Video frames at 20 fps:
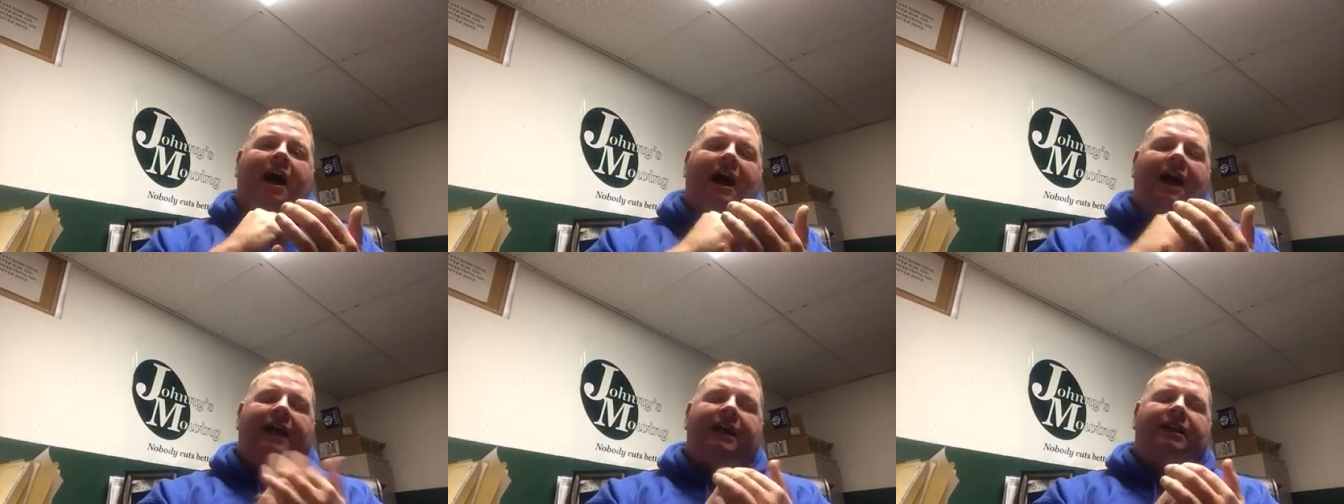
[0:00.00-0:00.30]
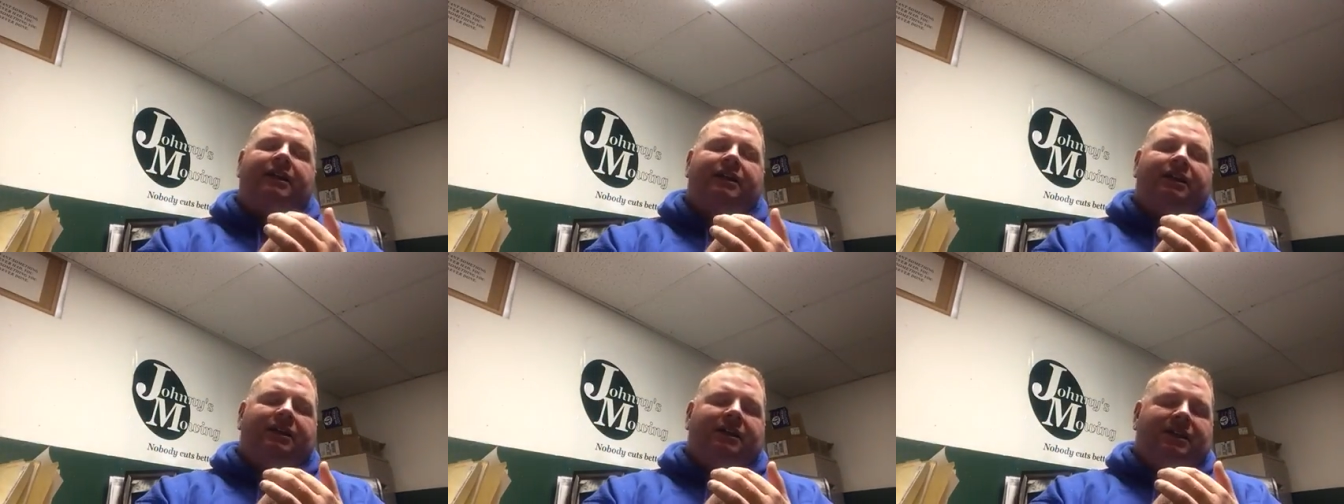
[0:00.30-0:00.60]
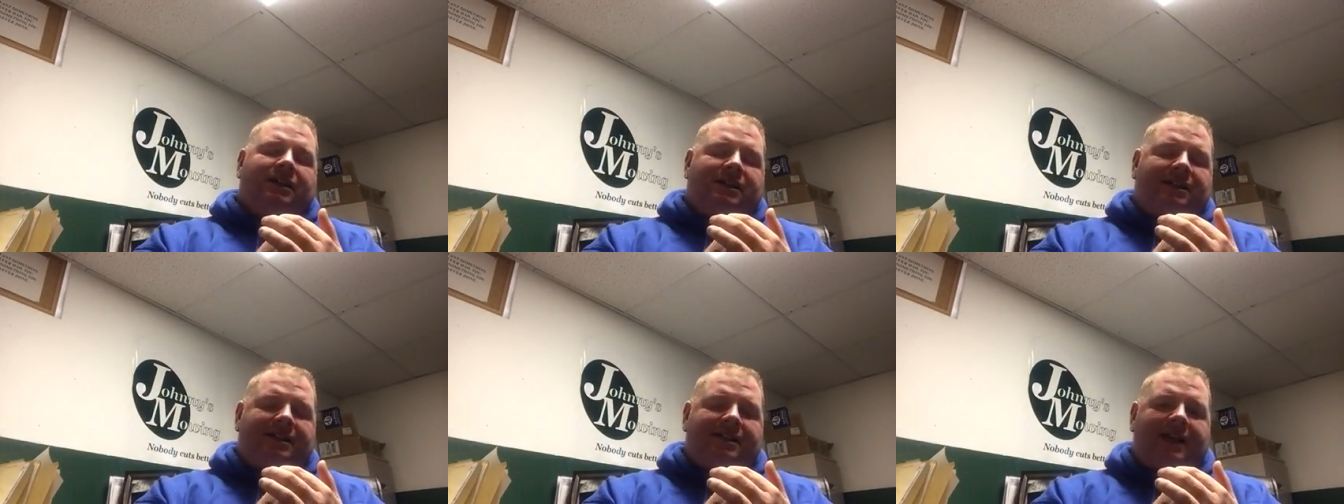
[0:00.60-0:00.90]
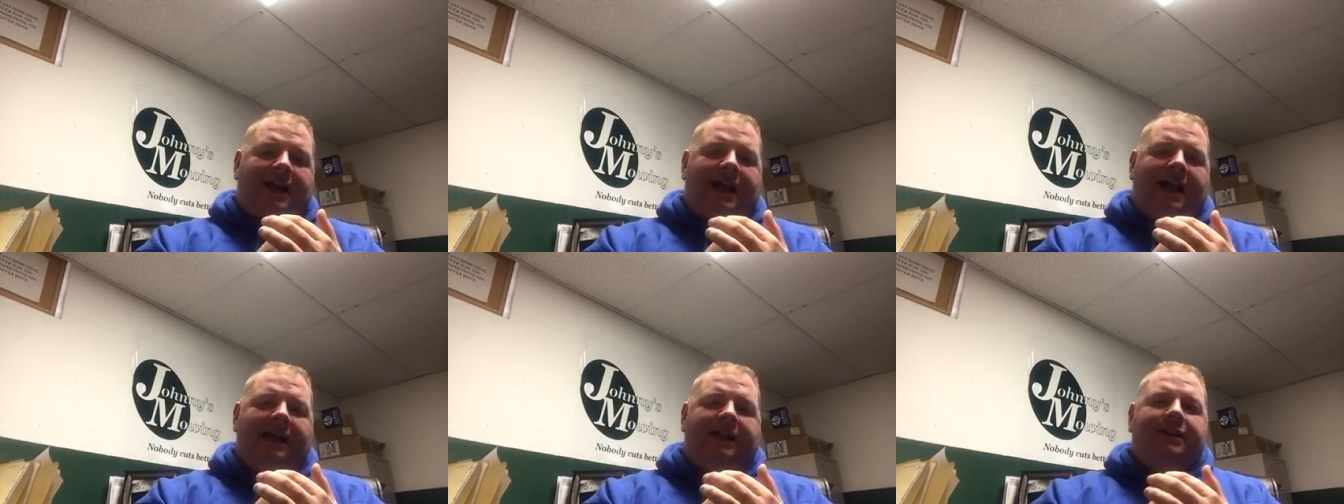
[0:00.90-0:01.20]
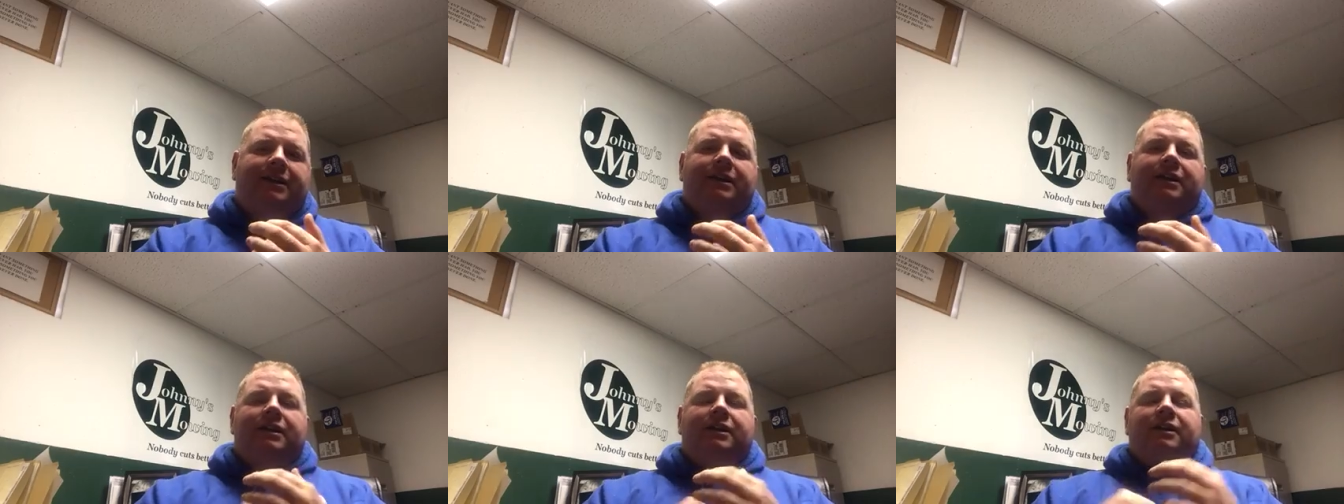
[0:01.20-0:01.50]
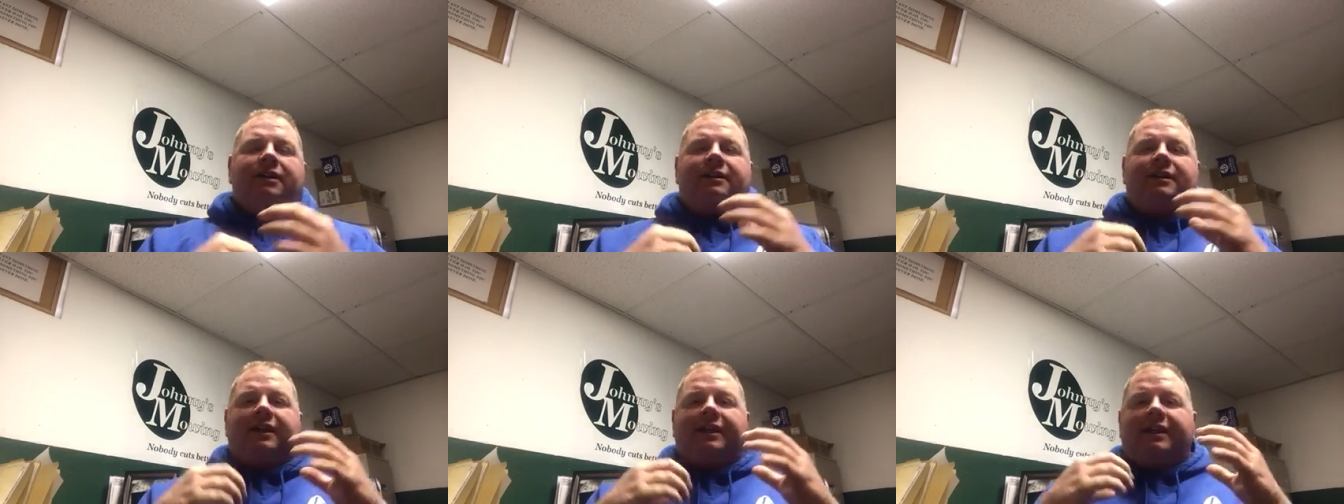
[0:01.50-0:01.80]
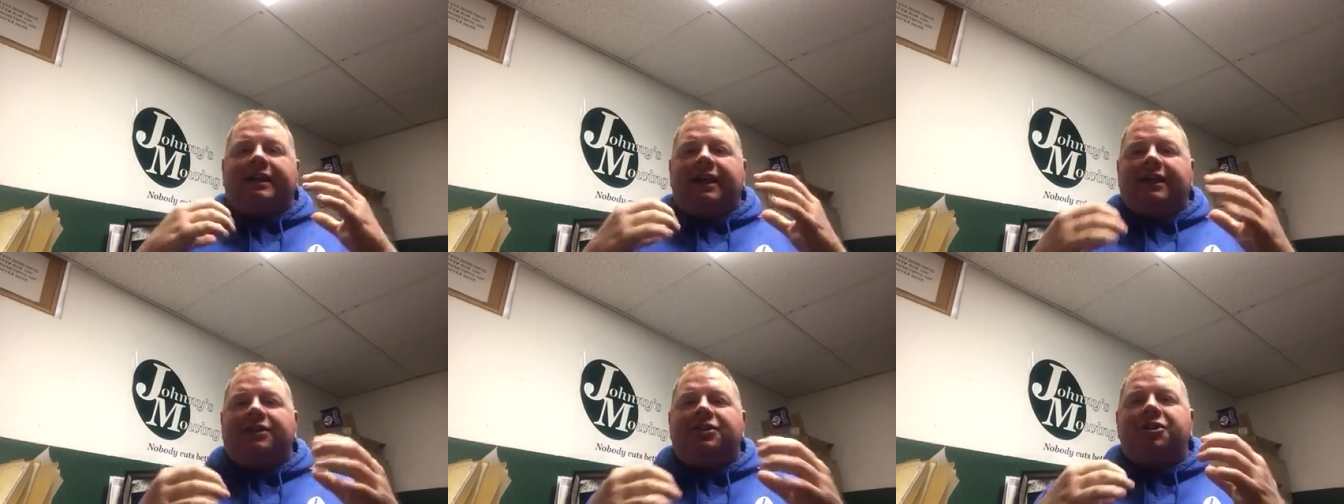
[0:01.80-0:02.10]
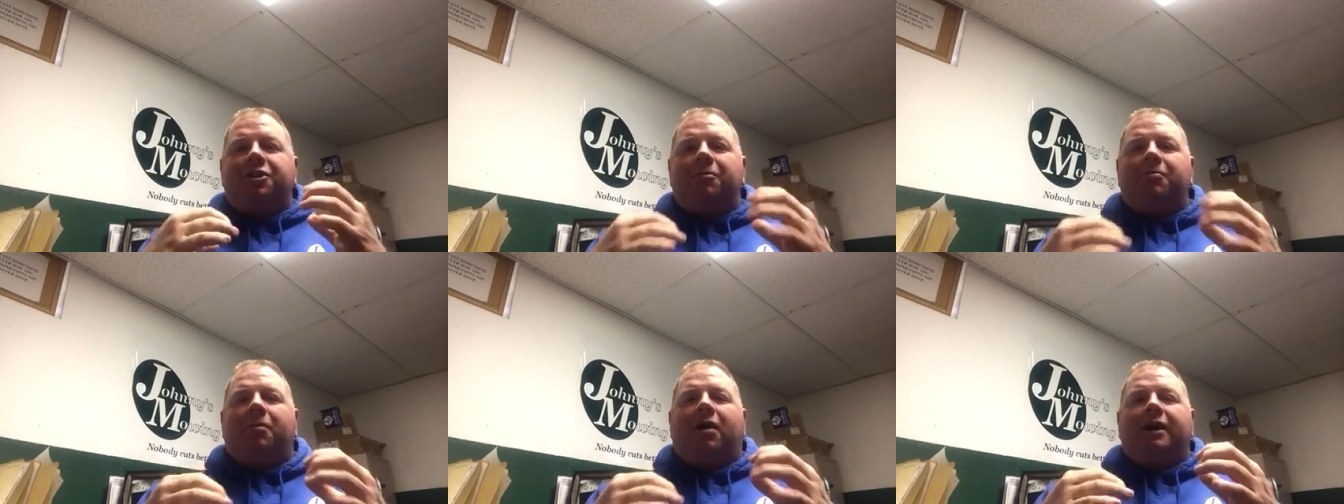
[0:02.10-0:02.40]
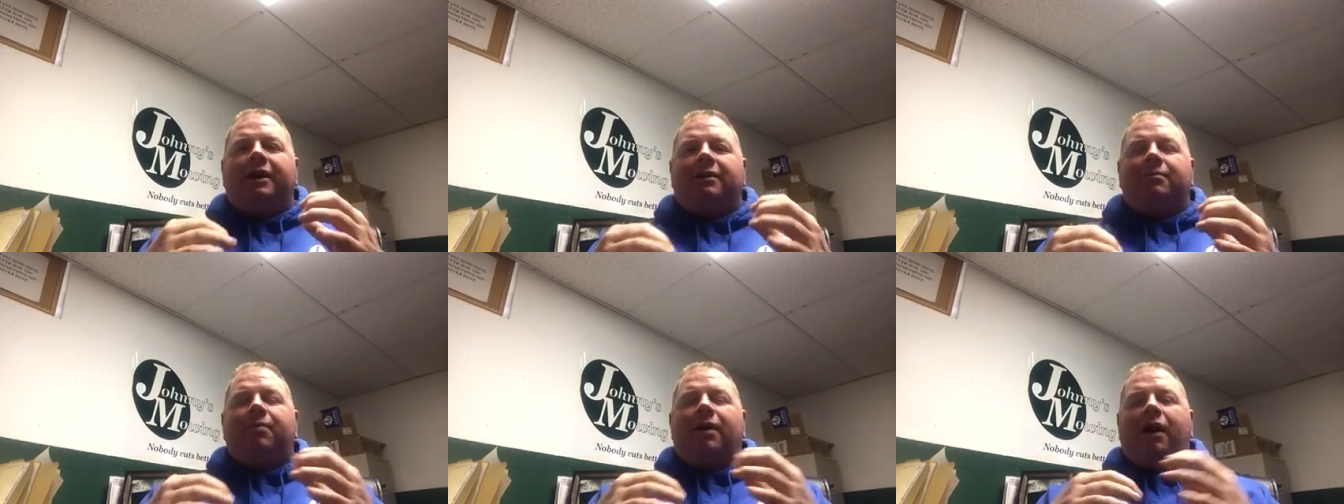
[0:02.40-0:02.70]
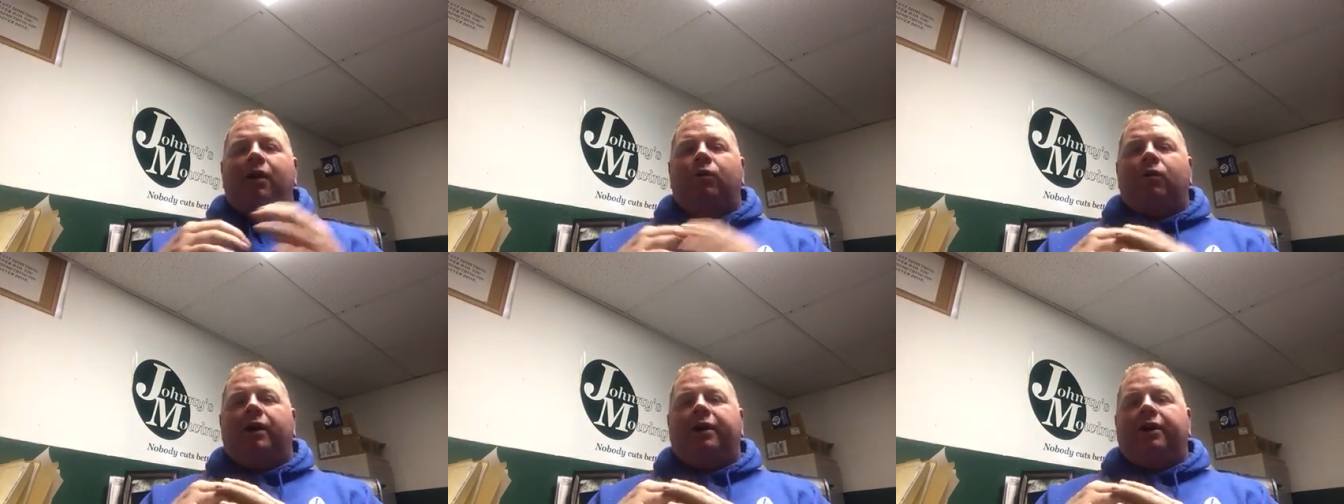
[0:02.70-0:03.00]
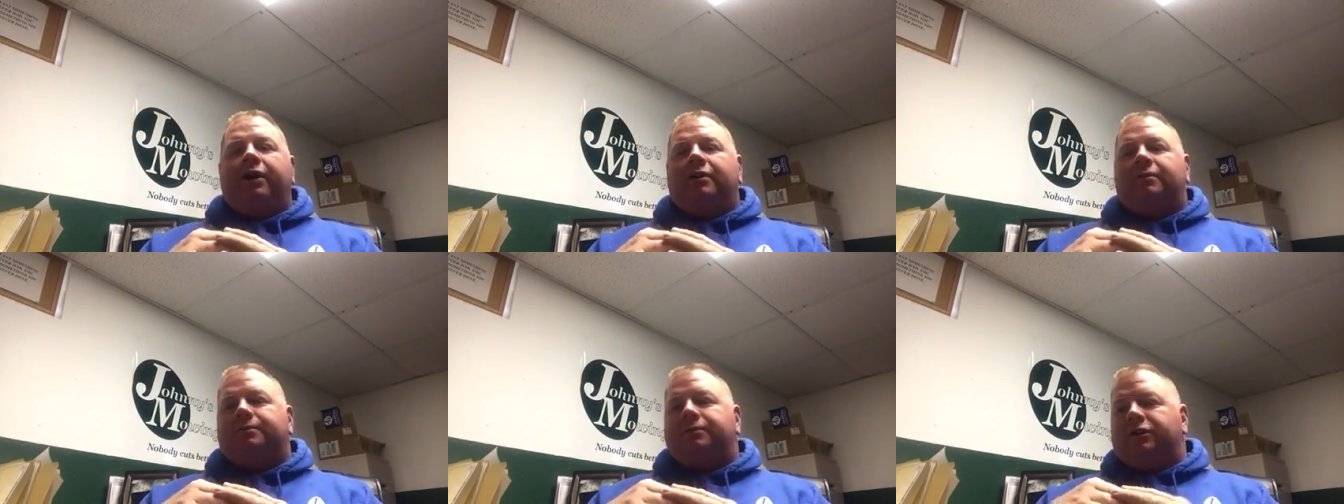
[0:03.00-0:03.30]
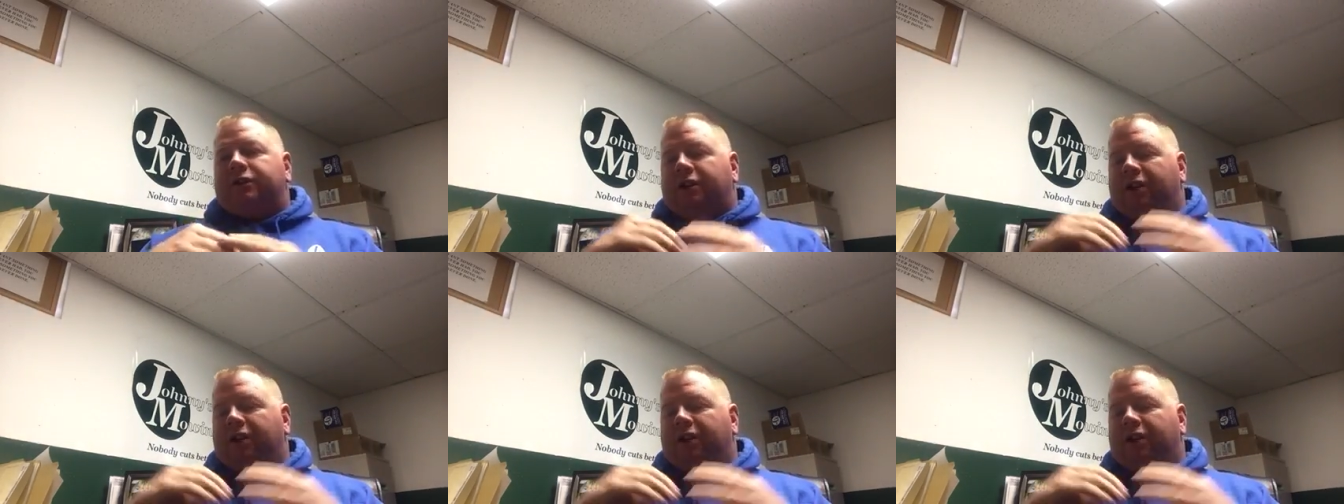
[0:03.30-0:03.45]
I said to get your money by winter.